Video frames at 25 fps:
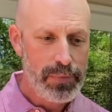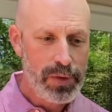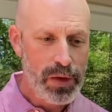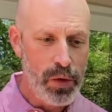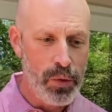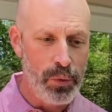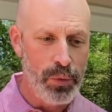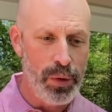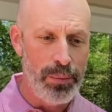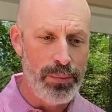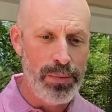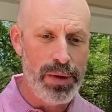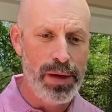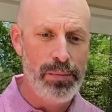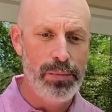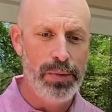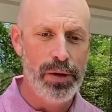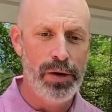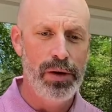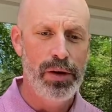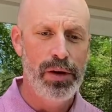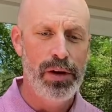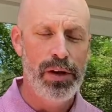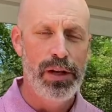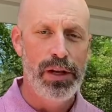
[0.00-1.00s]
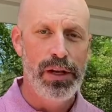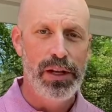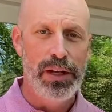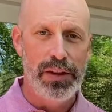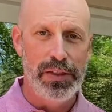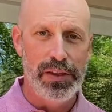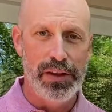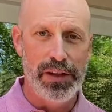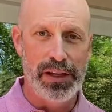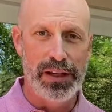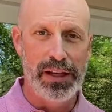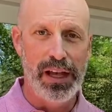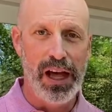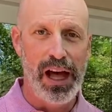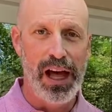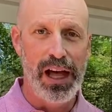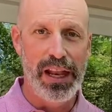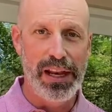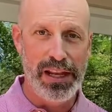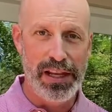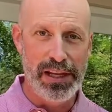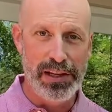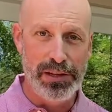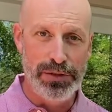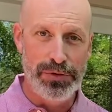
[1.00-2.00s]
remember that
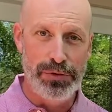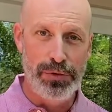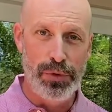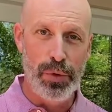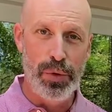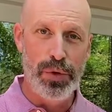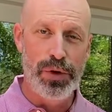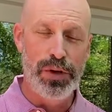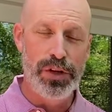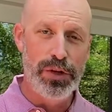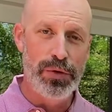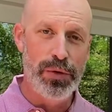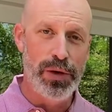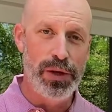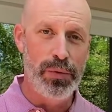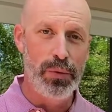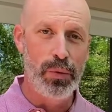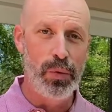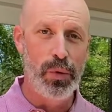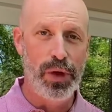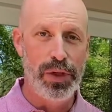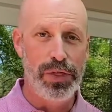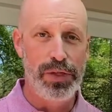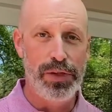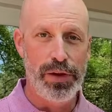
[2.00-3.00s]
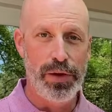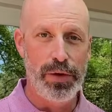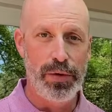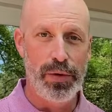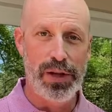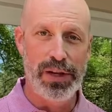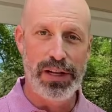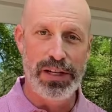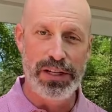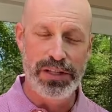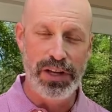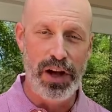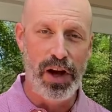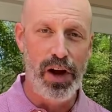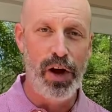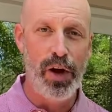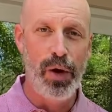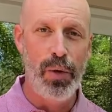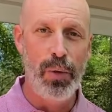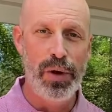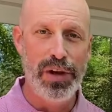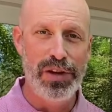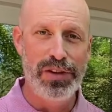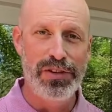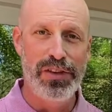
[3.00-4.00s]
God is for you and with you, and He's
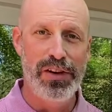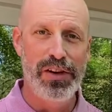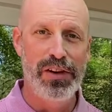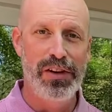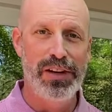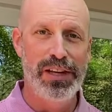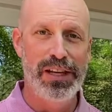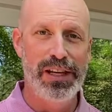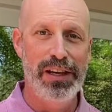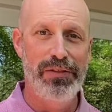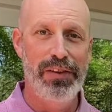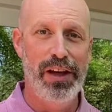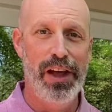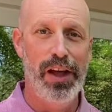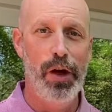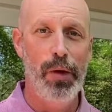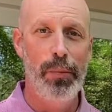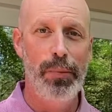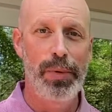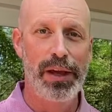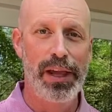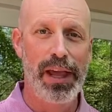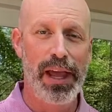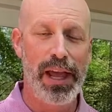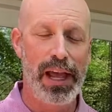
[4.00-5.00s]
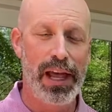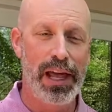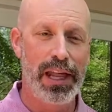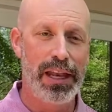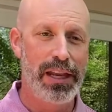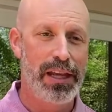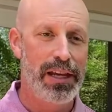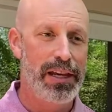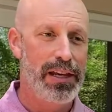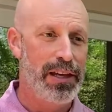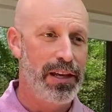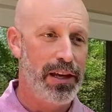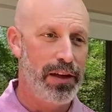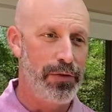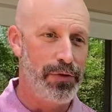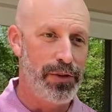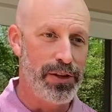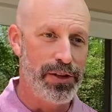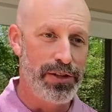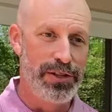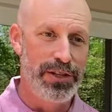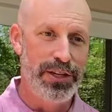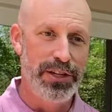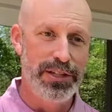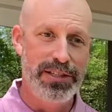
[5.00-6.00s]
always there to give a helping hand if you
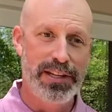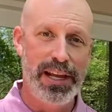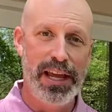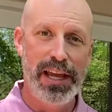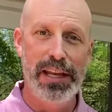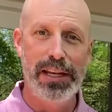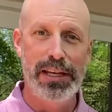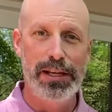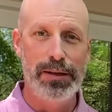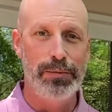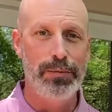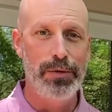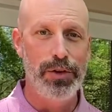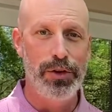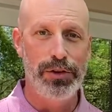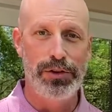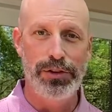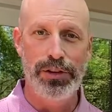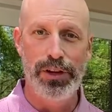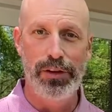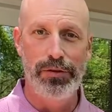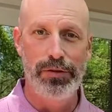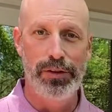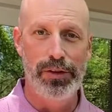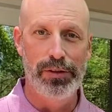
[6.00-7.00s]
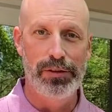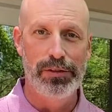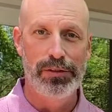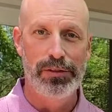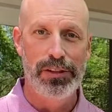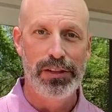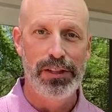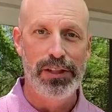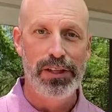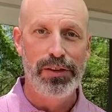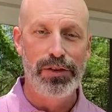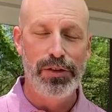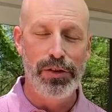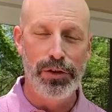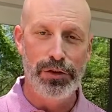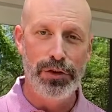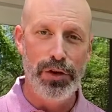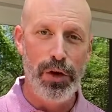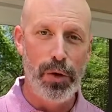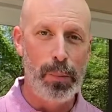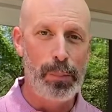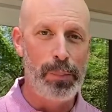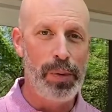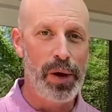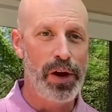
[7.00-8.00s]
just hand Him your shovel. There's
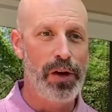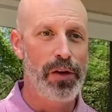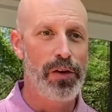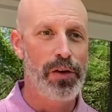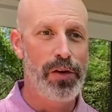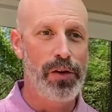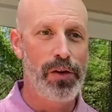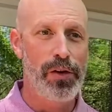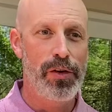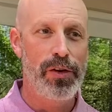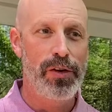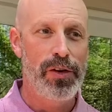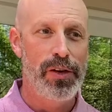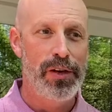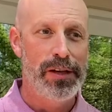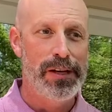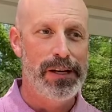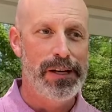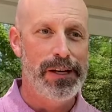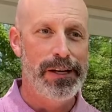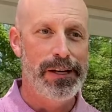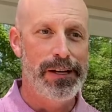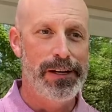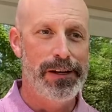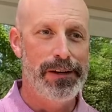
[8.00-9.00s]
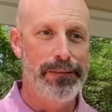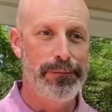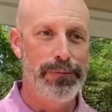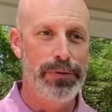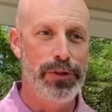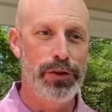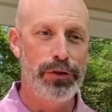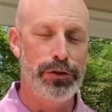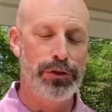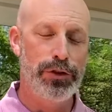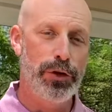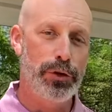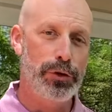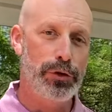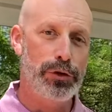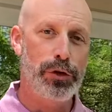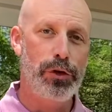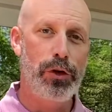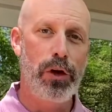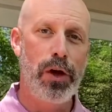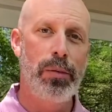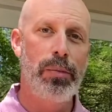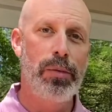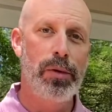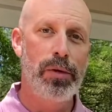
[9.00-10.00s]
no barrier, there's no
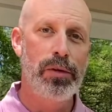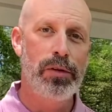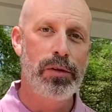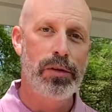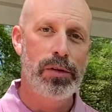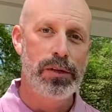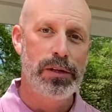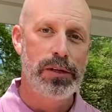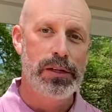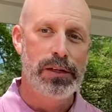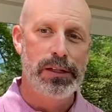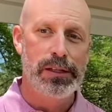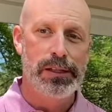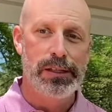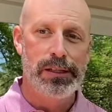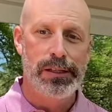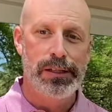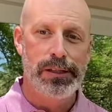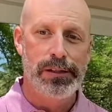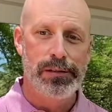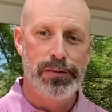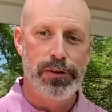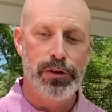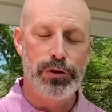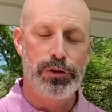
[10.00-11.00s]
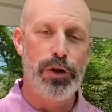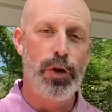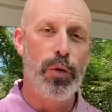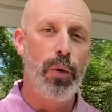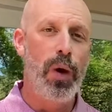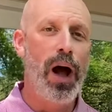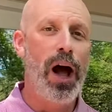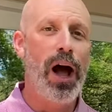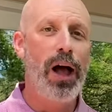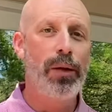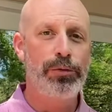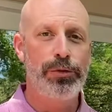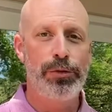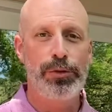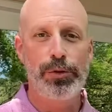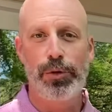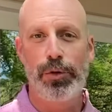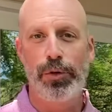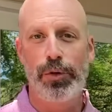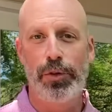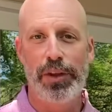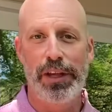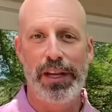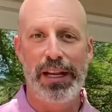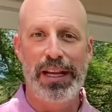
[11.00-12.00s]
trouble, there's no
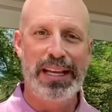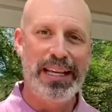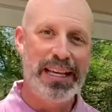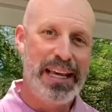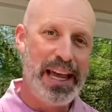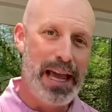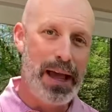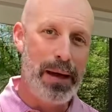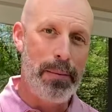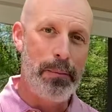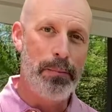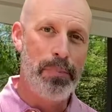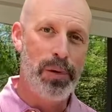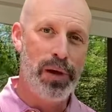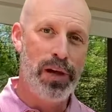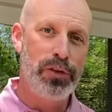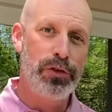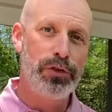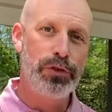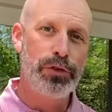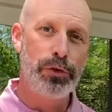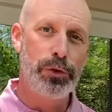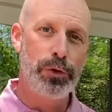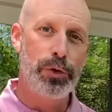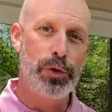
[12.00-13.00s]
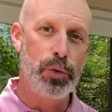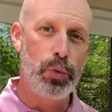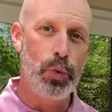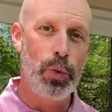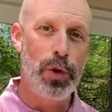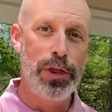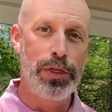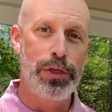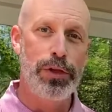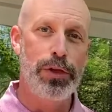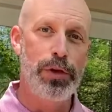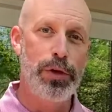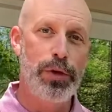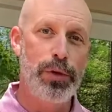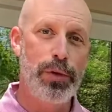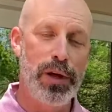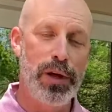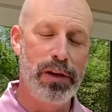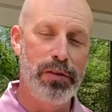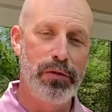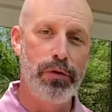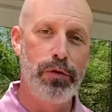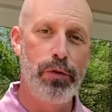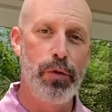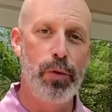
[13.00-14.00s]
obstacle that He can't bust through with you
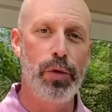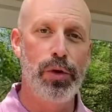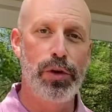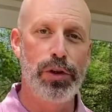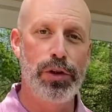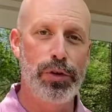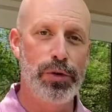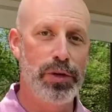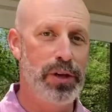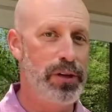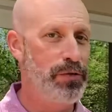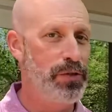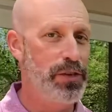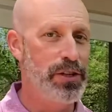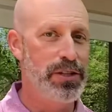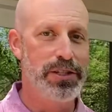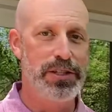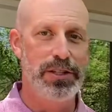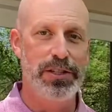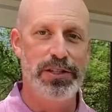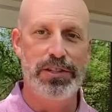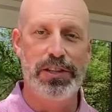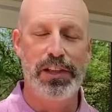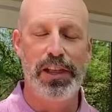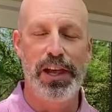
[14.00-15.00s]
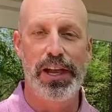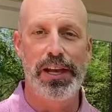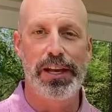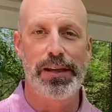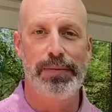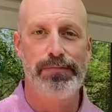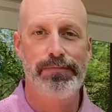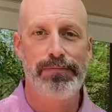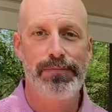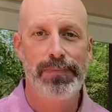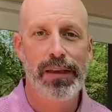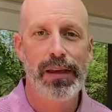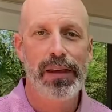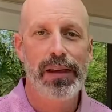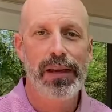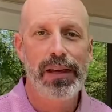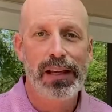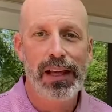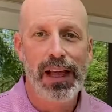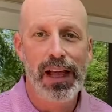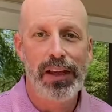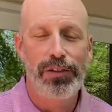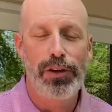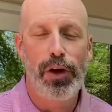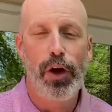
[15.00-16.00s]
for you if you just let Him.
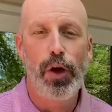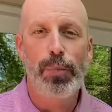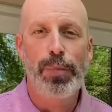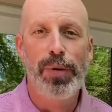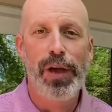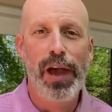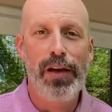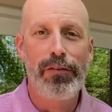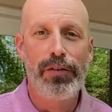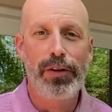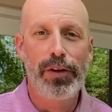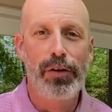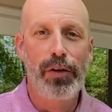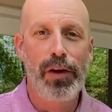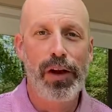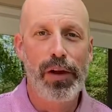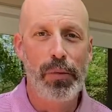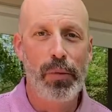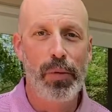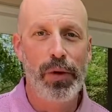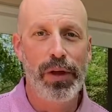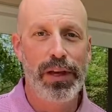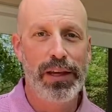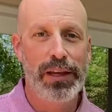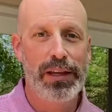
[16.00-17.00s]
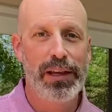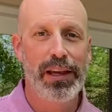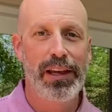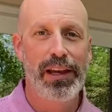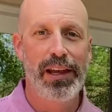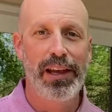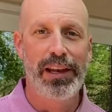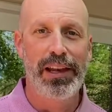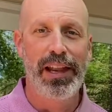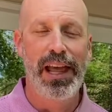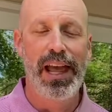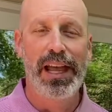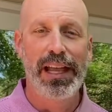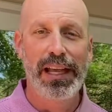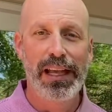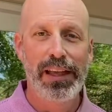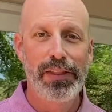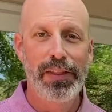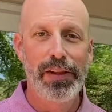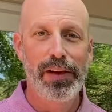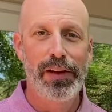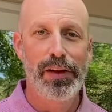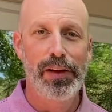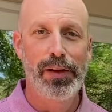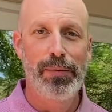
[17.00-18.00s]
Guys, I hope you have a great week, and hang
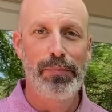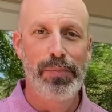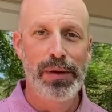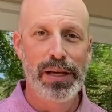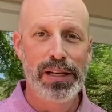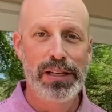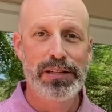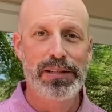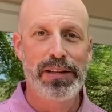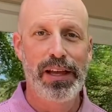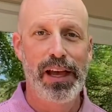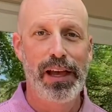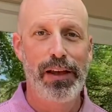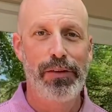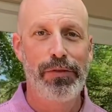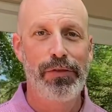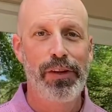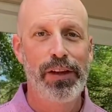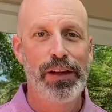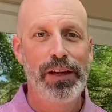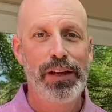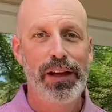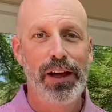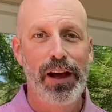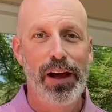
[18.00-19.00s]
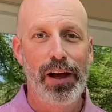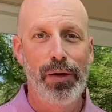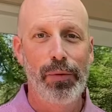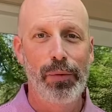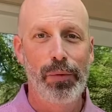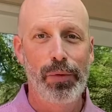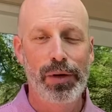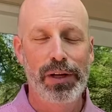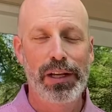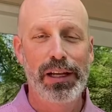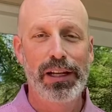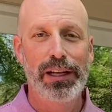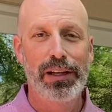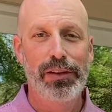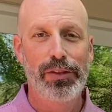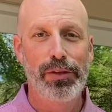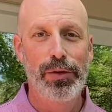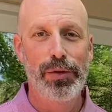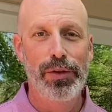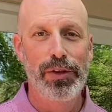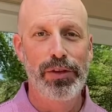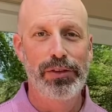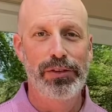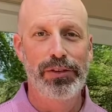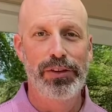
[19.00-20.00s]
in there and be safe. We're getting
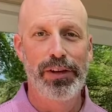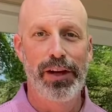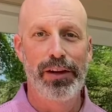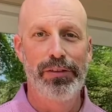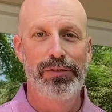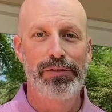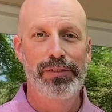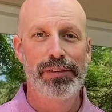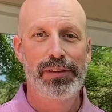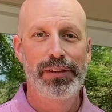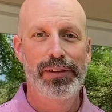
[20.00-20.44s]
through this stuff.